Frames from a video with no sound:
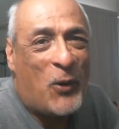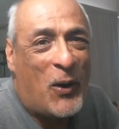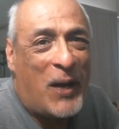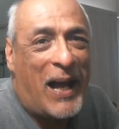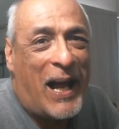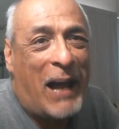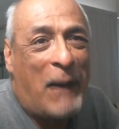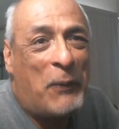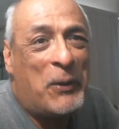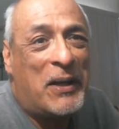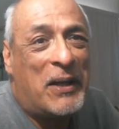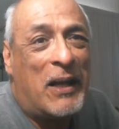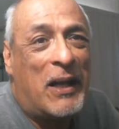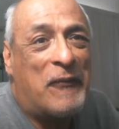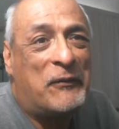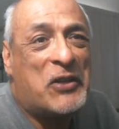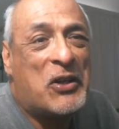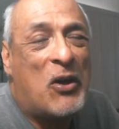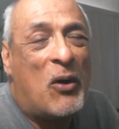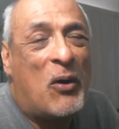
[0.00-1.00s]
Boy, I
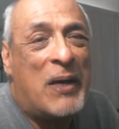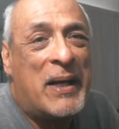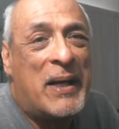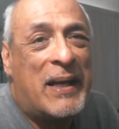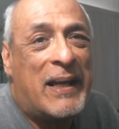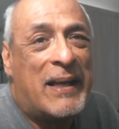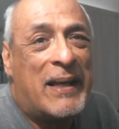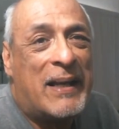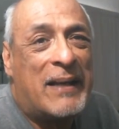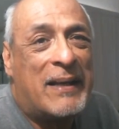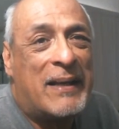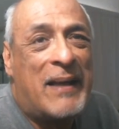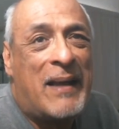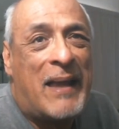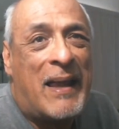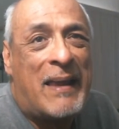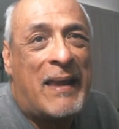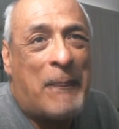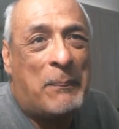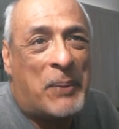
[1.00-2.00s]
would love to go in and get
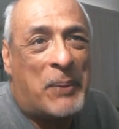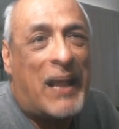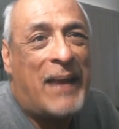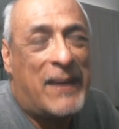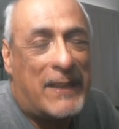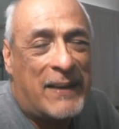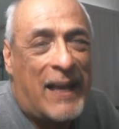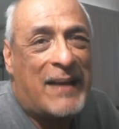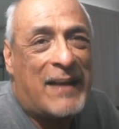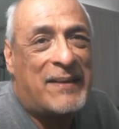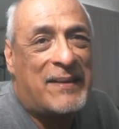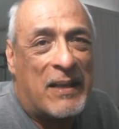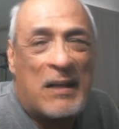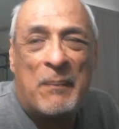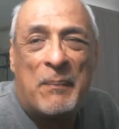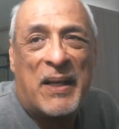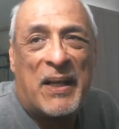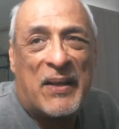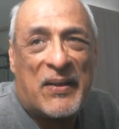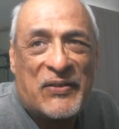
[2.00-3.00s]
into that, but I think
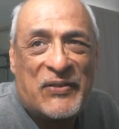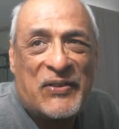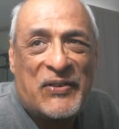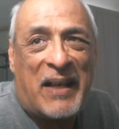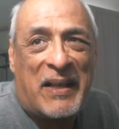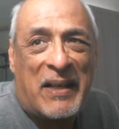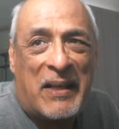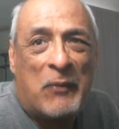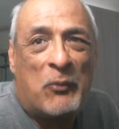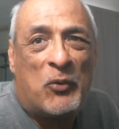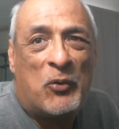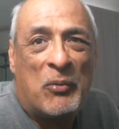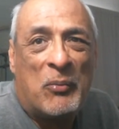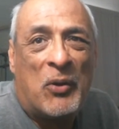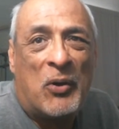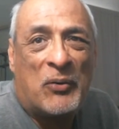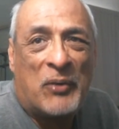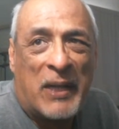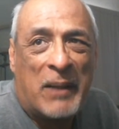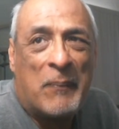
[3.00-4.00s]
that's going to be a standing
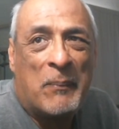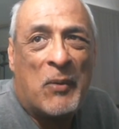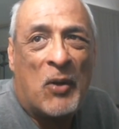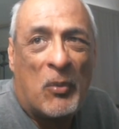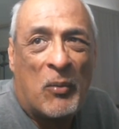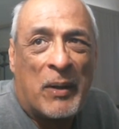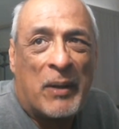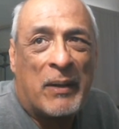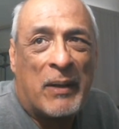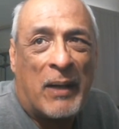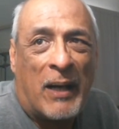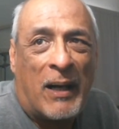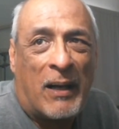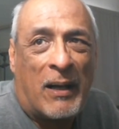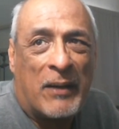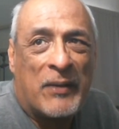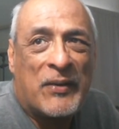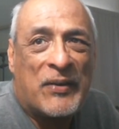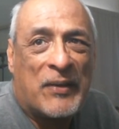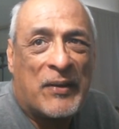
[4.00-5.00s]
room only moment,
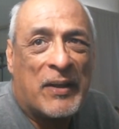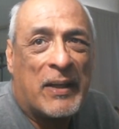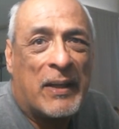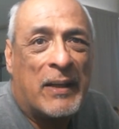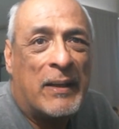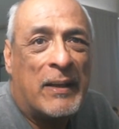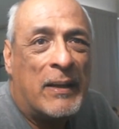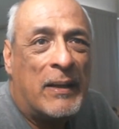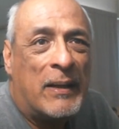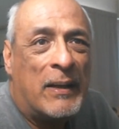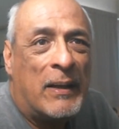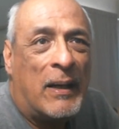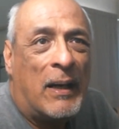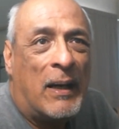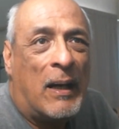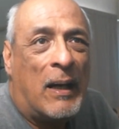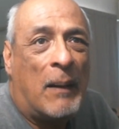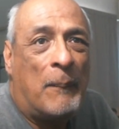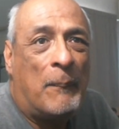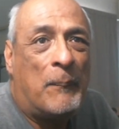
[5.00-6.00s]
honestly.
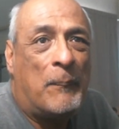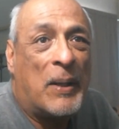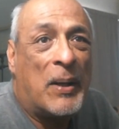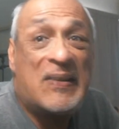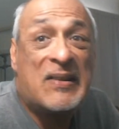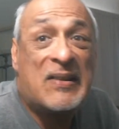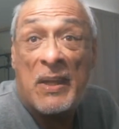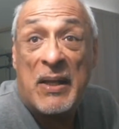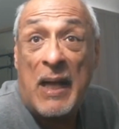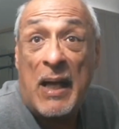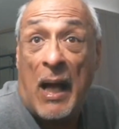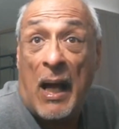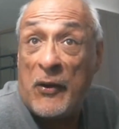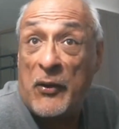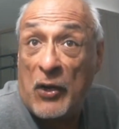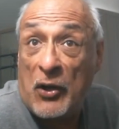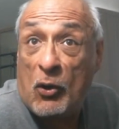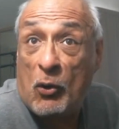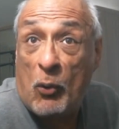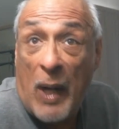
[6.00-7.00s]
Uh, mm-hmm. but some of
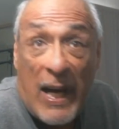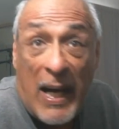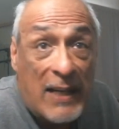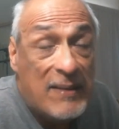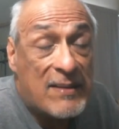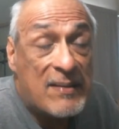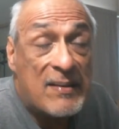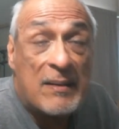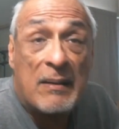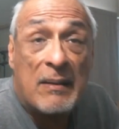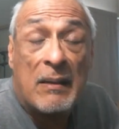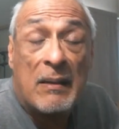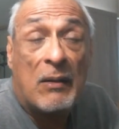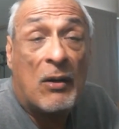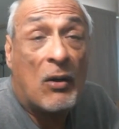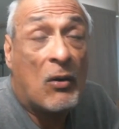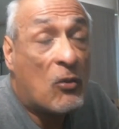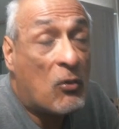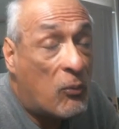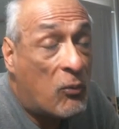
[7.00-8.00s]
the other great
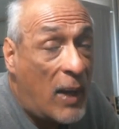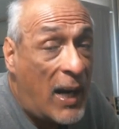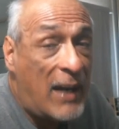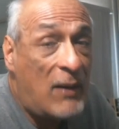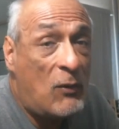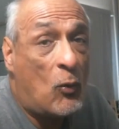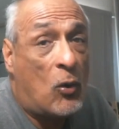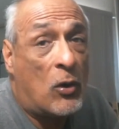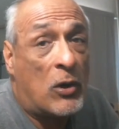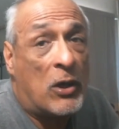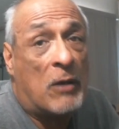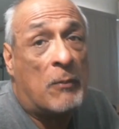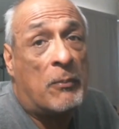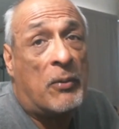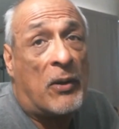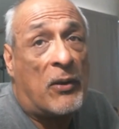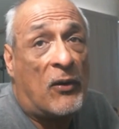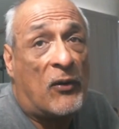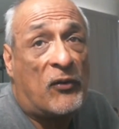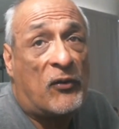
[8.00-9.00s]
great
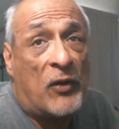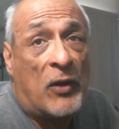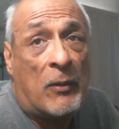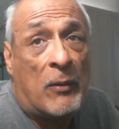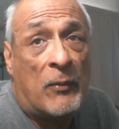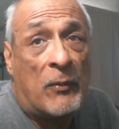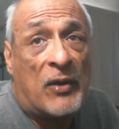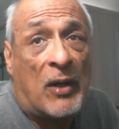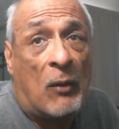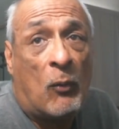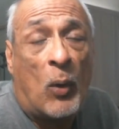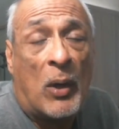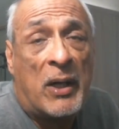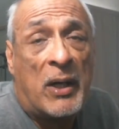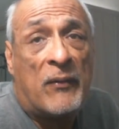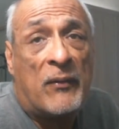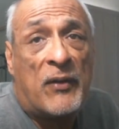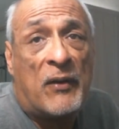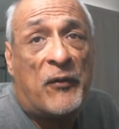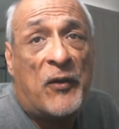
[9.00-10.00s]
Warner Brothers films.
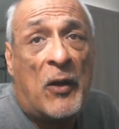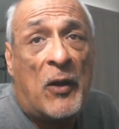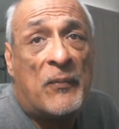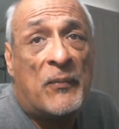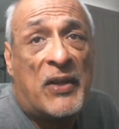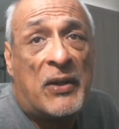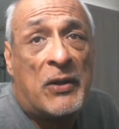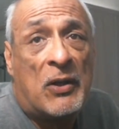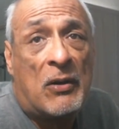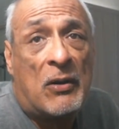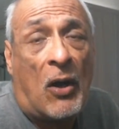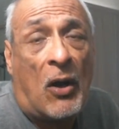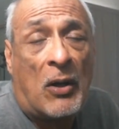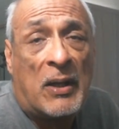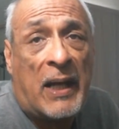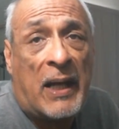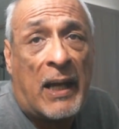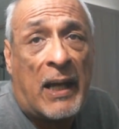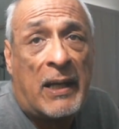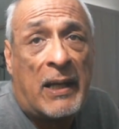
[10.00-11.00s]
Uh, one of the films that
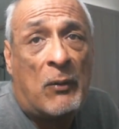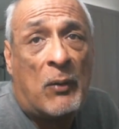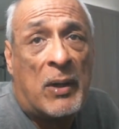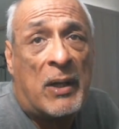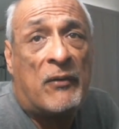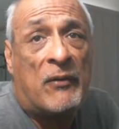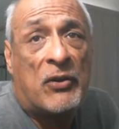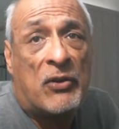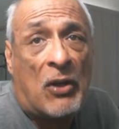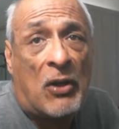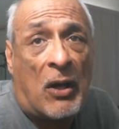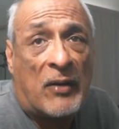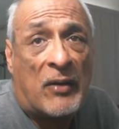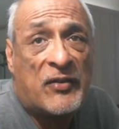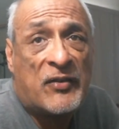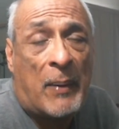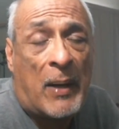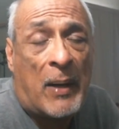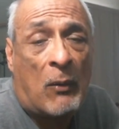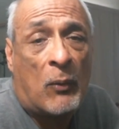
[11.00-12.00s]
hardly anyone ever
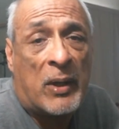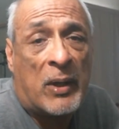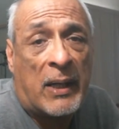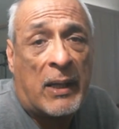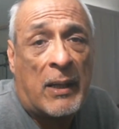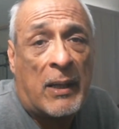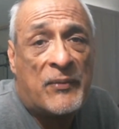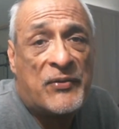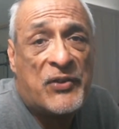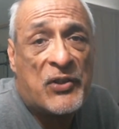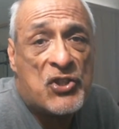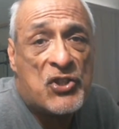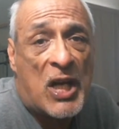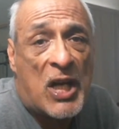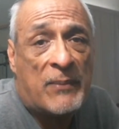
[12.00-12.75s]
talks about when it comes